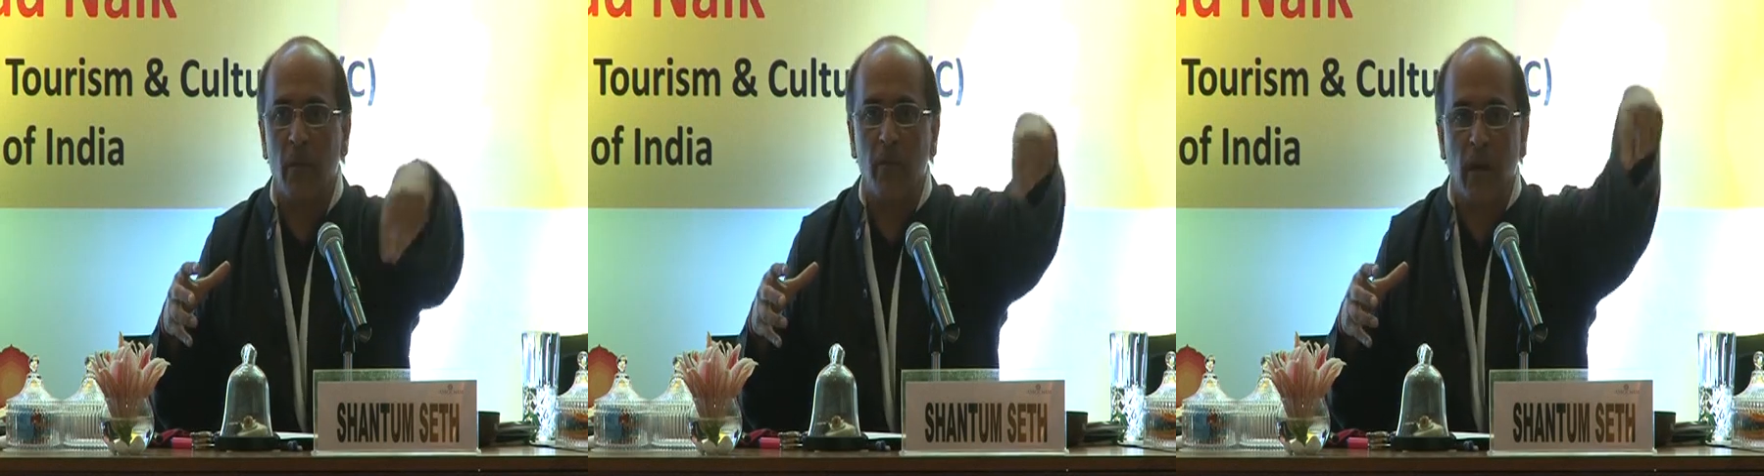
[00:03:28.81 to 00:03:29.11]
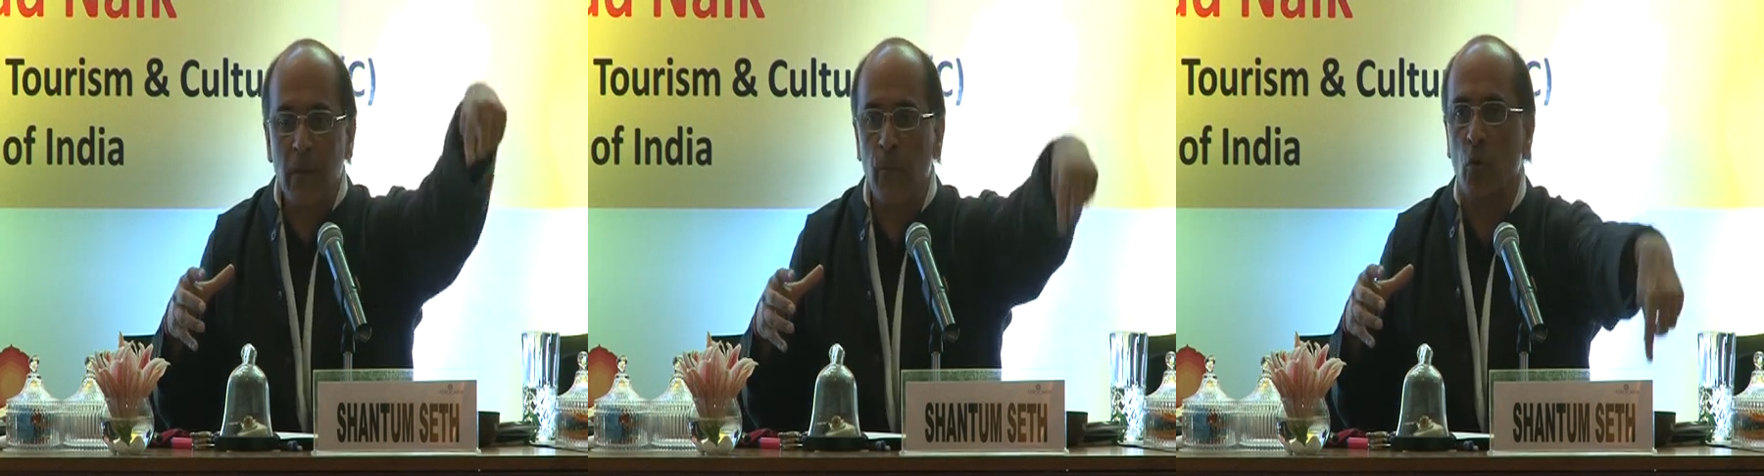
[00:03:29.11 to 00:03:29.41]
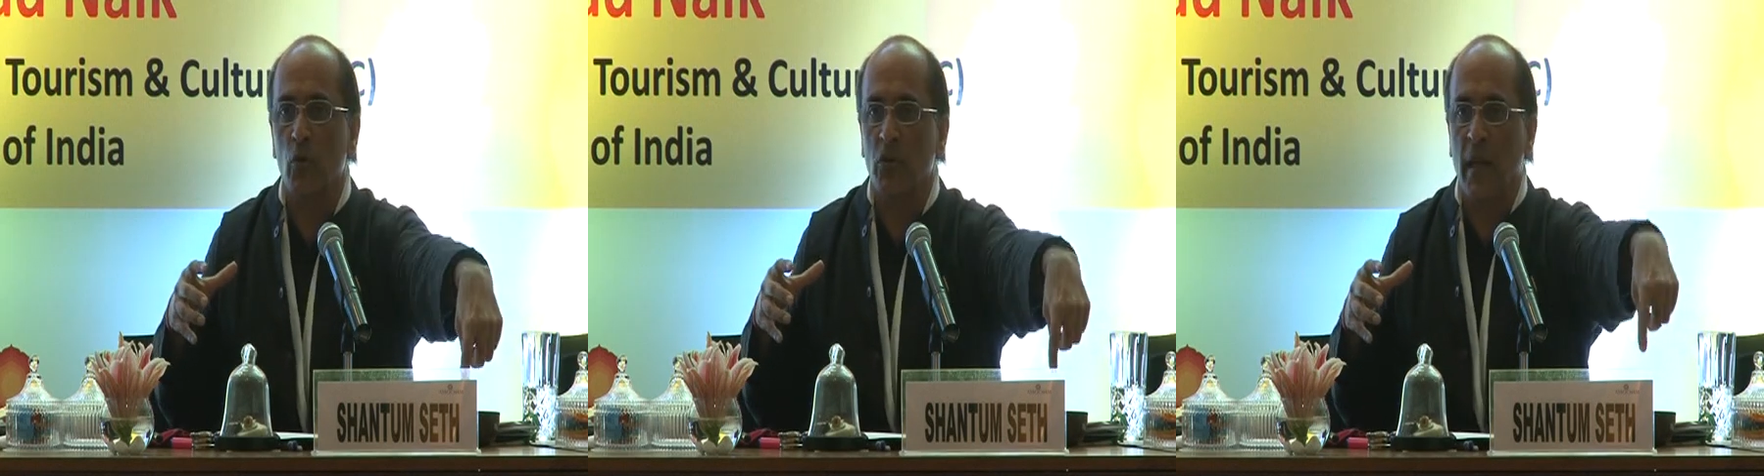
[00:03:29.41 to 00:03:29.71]
They're very
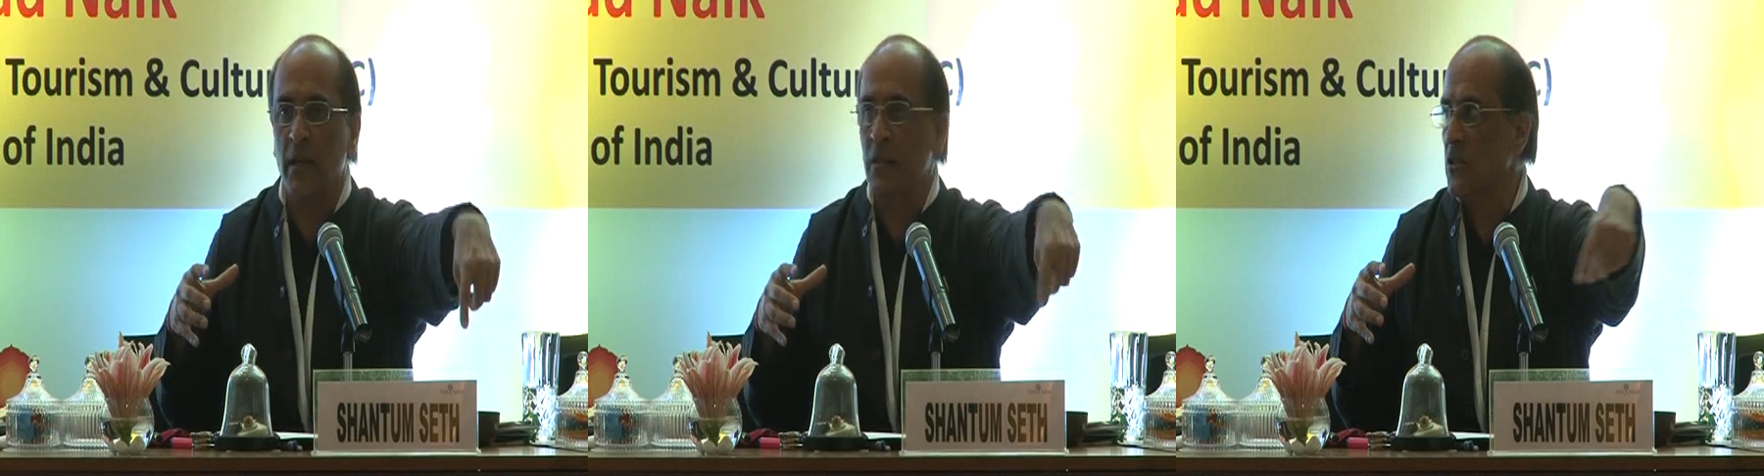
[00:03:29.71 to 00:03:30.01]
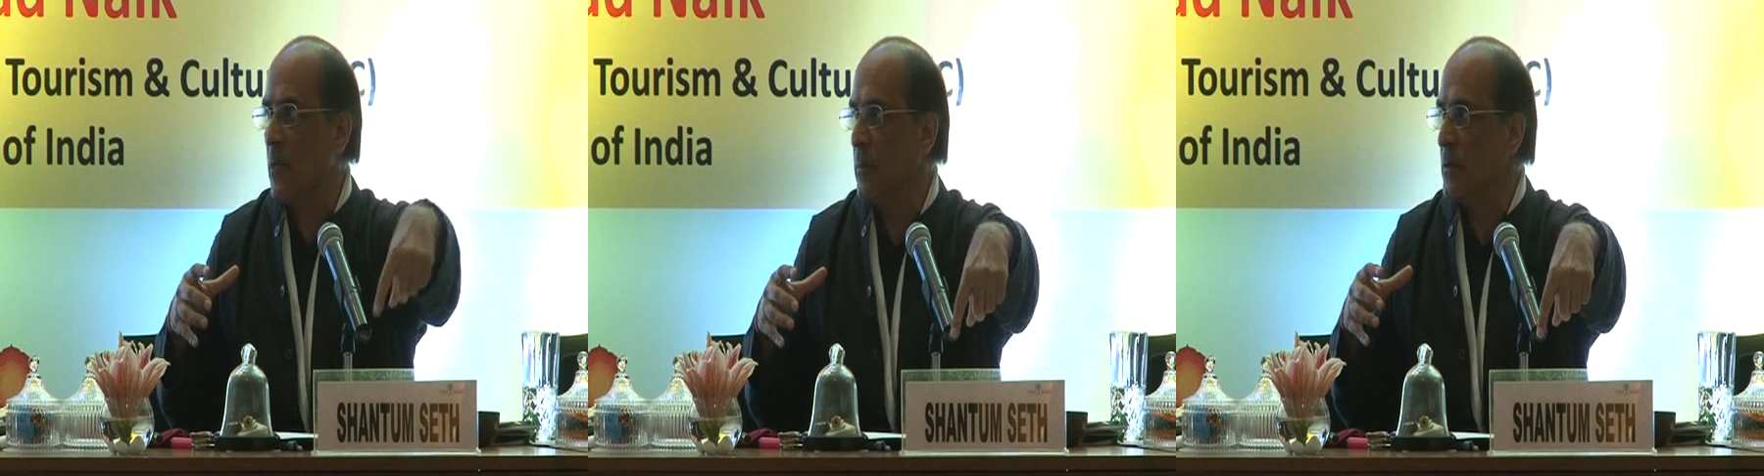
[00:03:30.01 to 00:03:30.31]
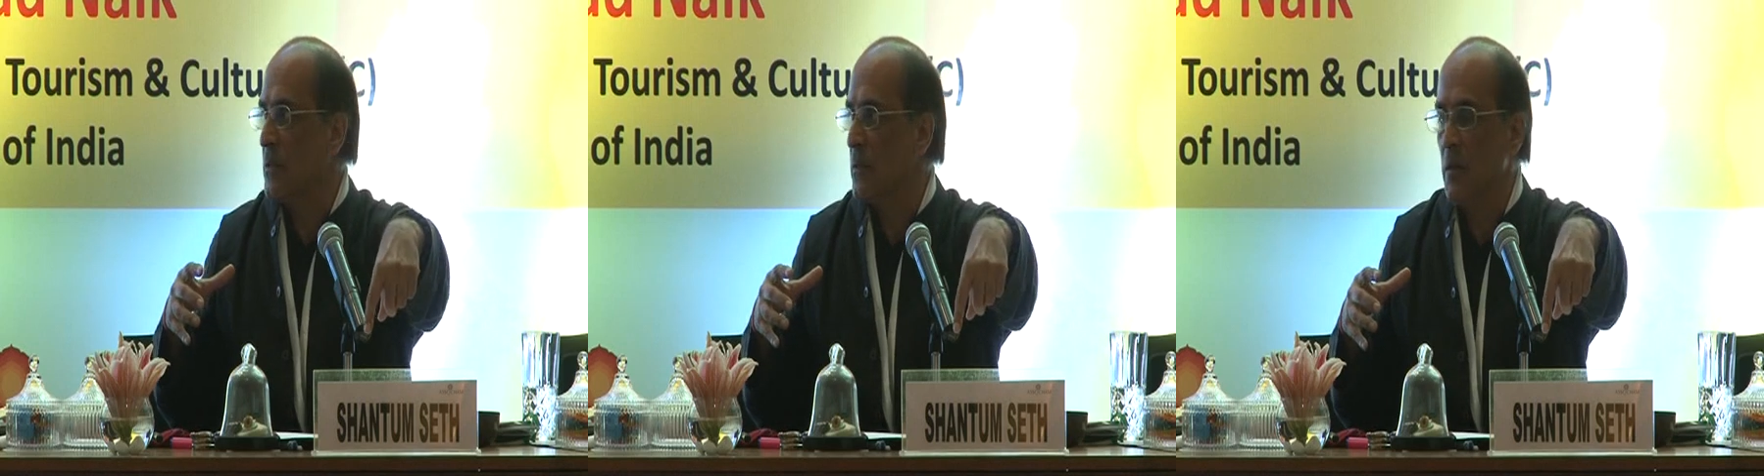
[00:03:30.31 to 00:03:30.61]
important to Chinese and
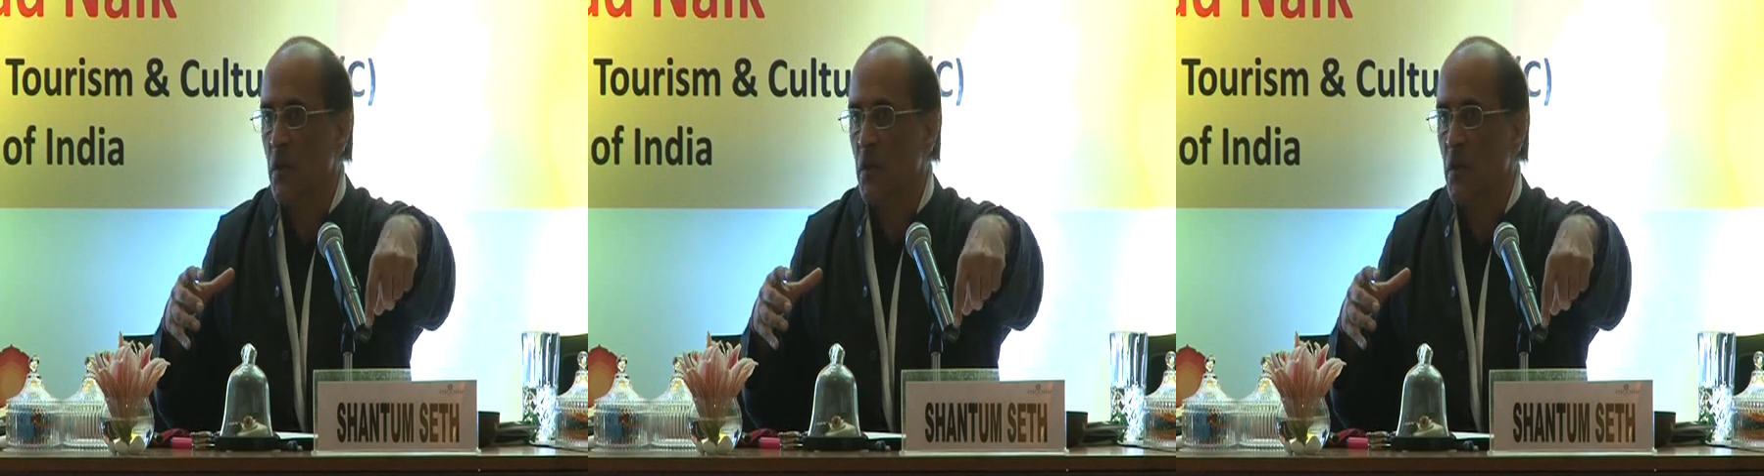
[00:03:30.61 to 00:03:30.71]
Japanese.